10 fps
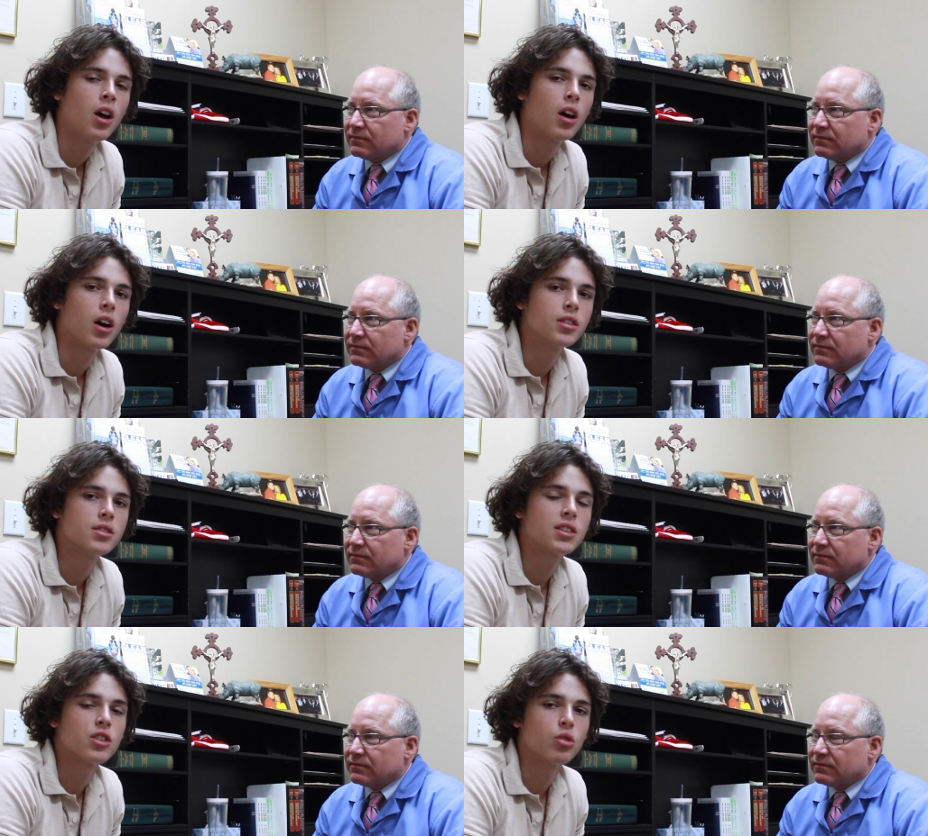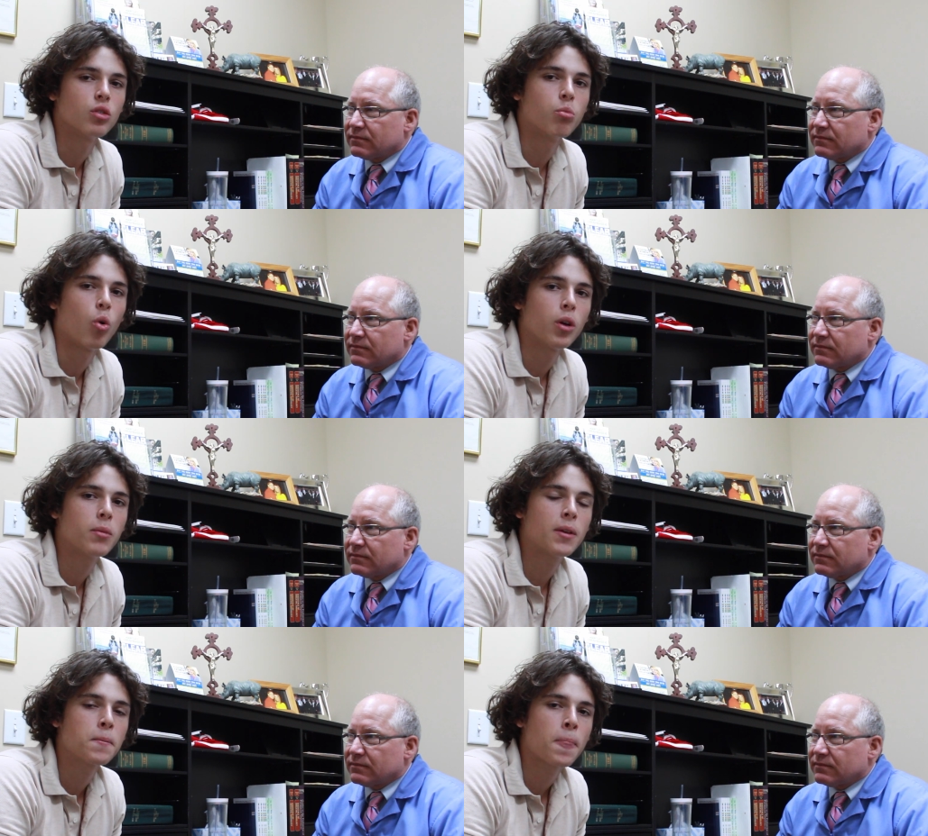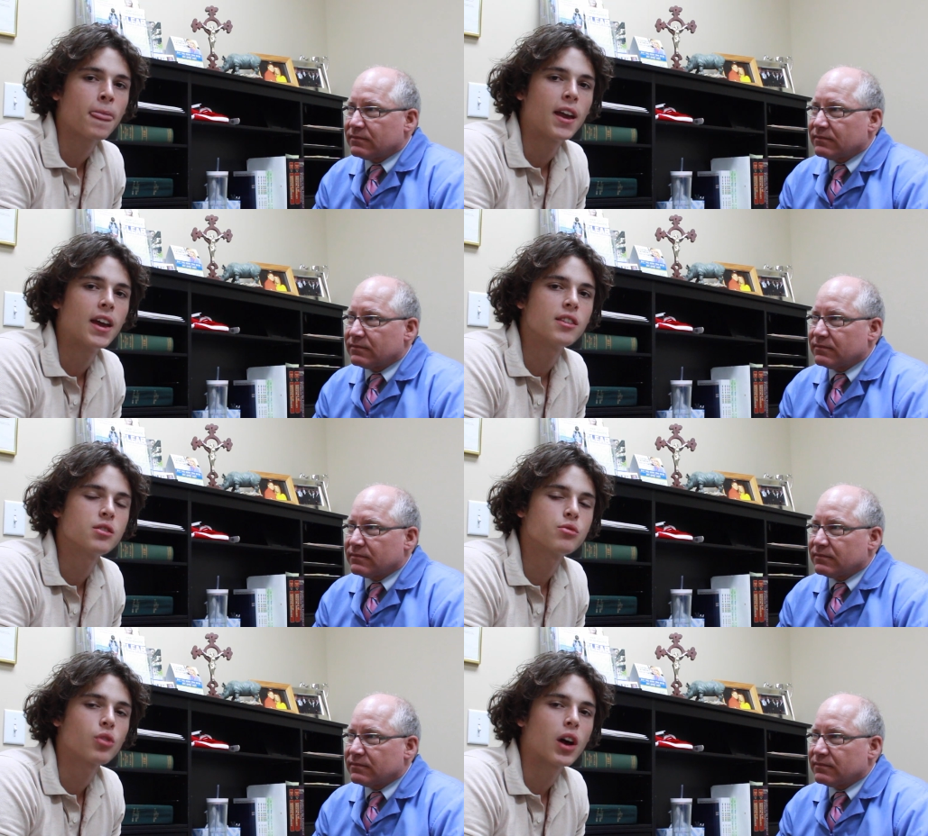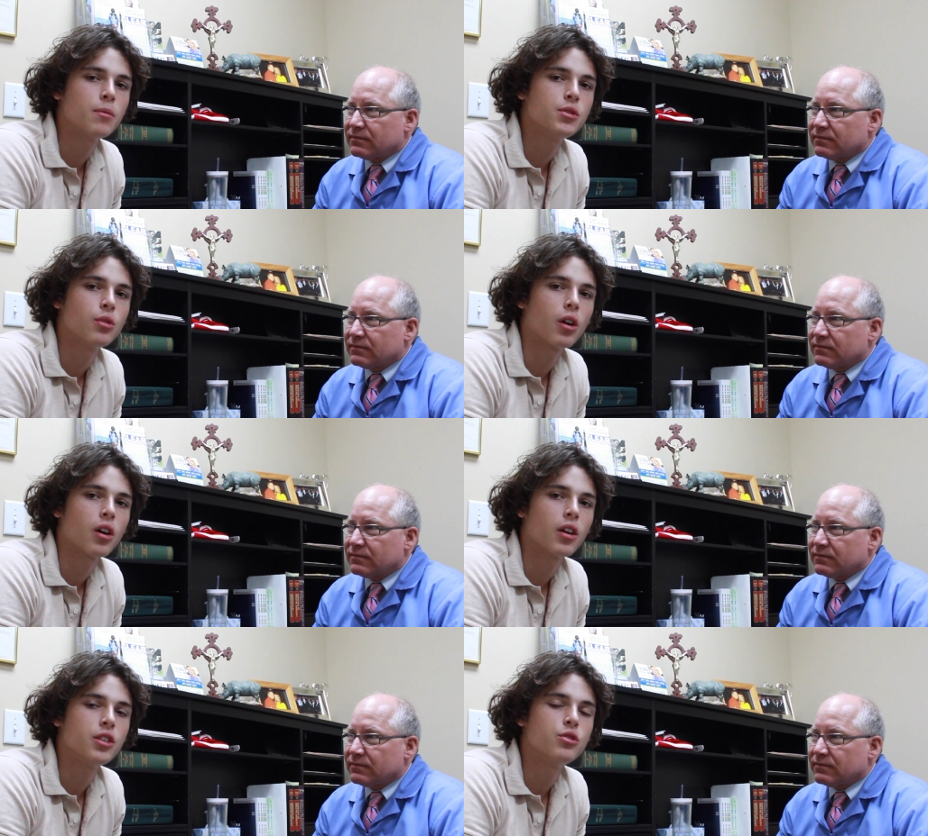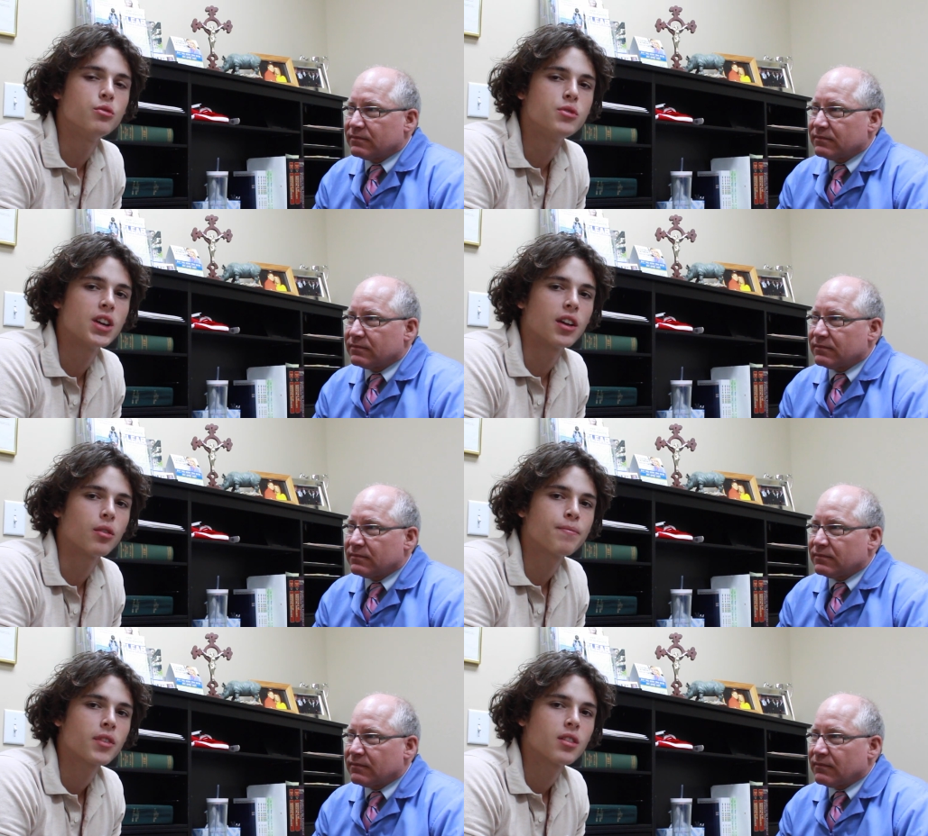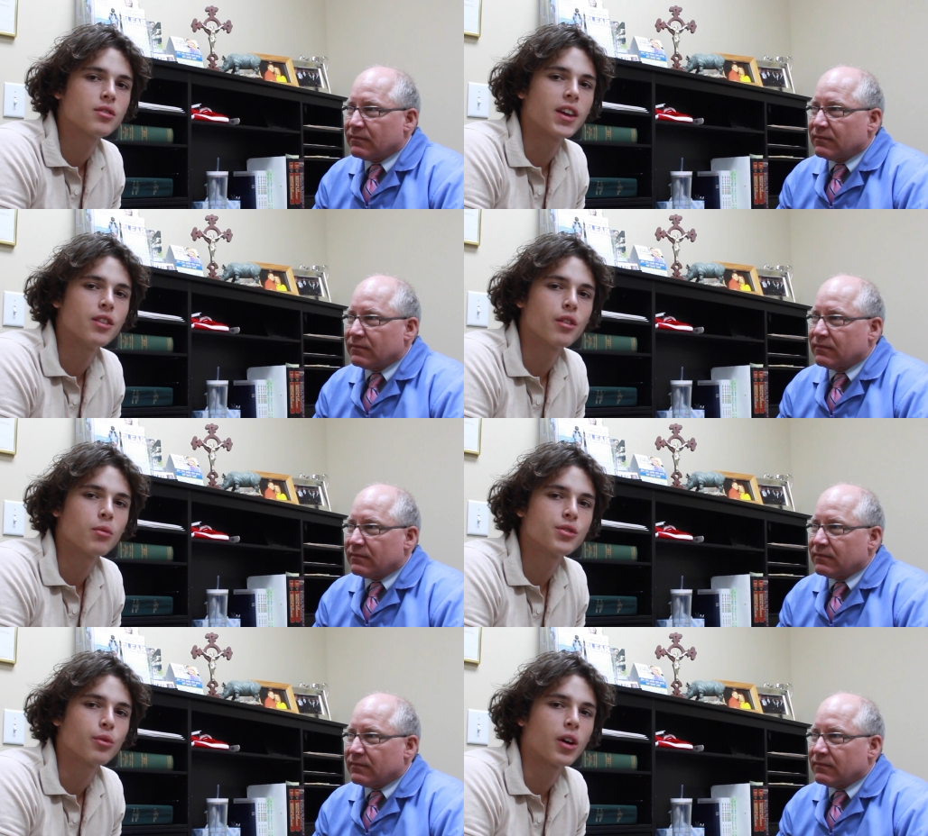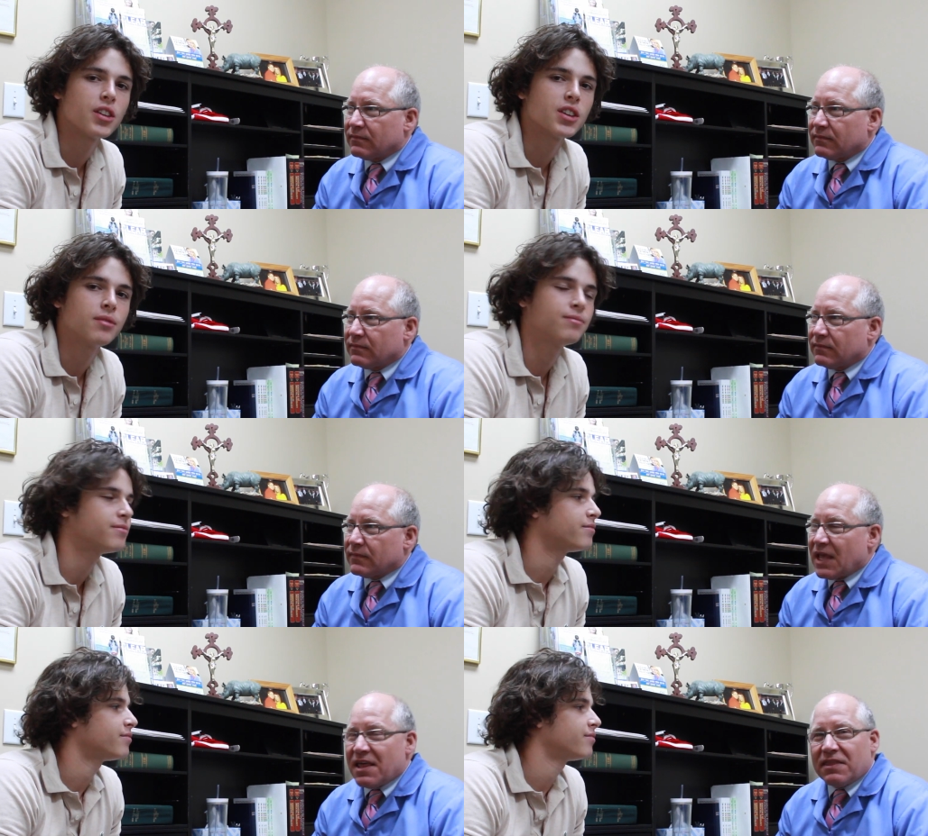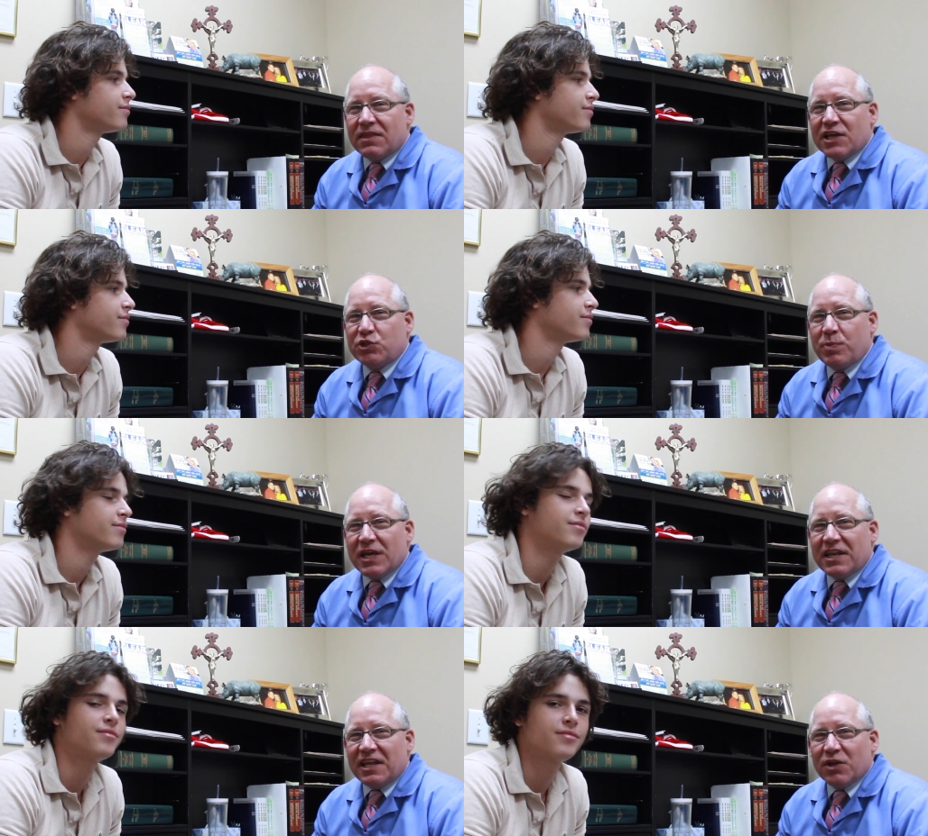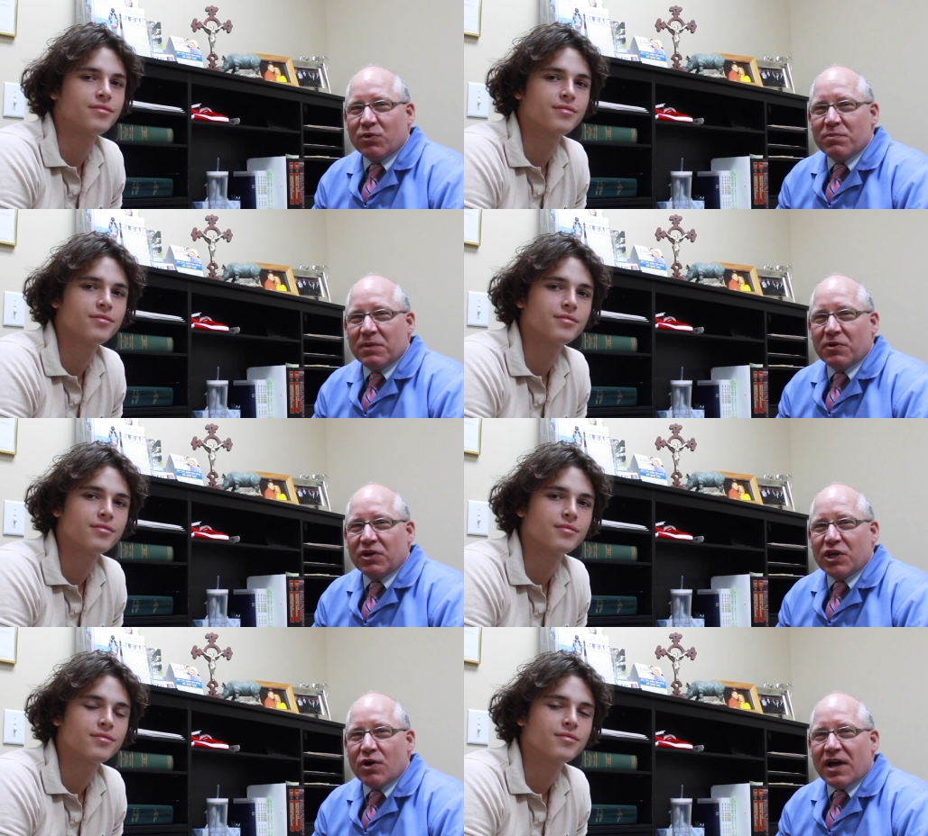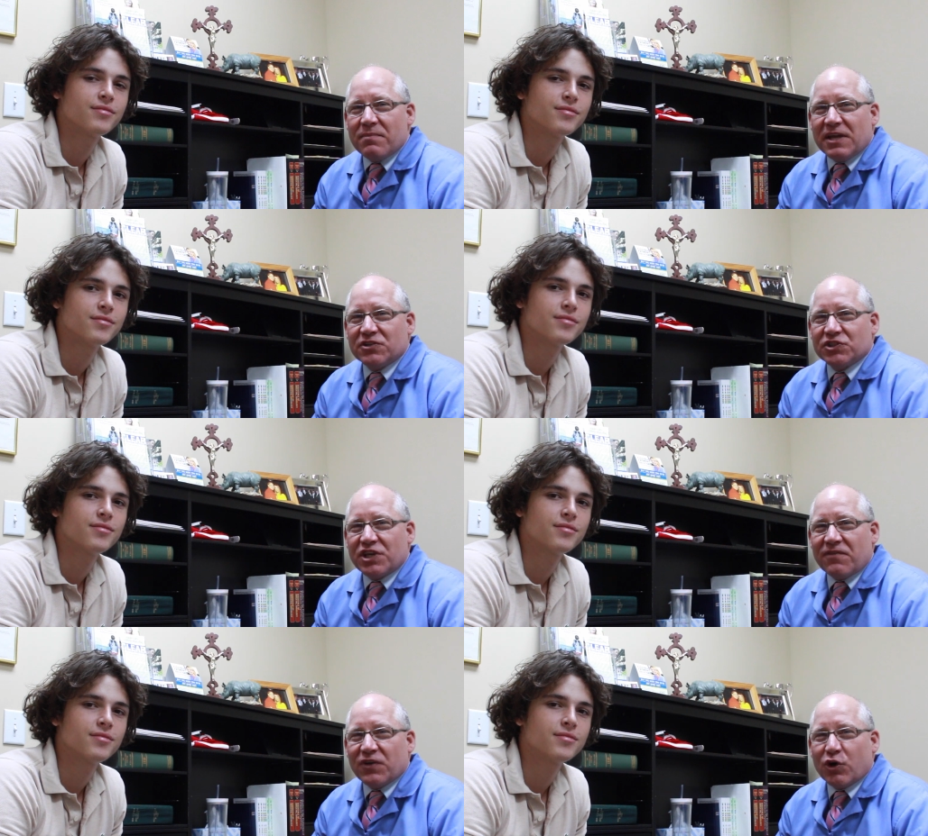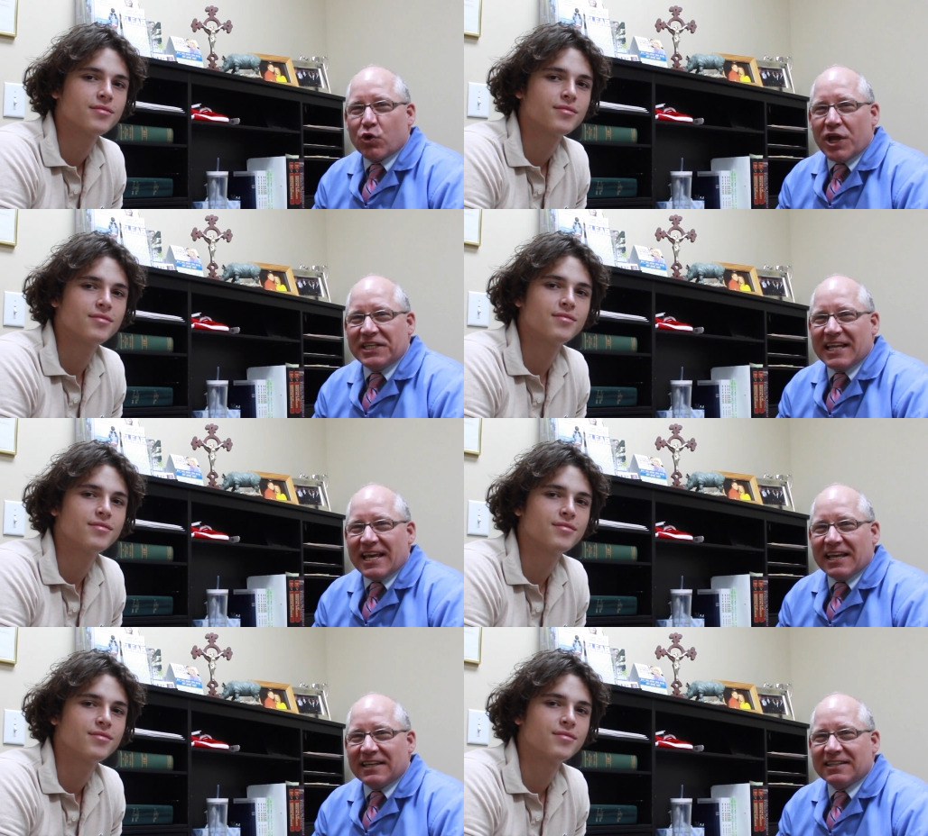Speaker 1: uh, to schedule an appointment and subscribe to our YouTube channel. Thank you very much for watching.
Speaker 2: Thanks, Ben, and remember, go out and make yourself a great day.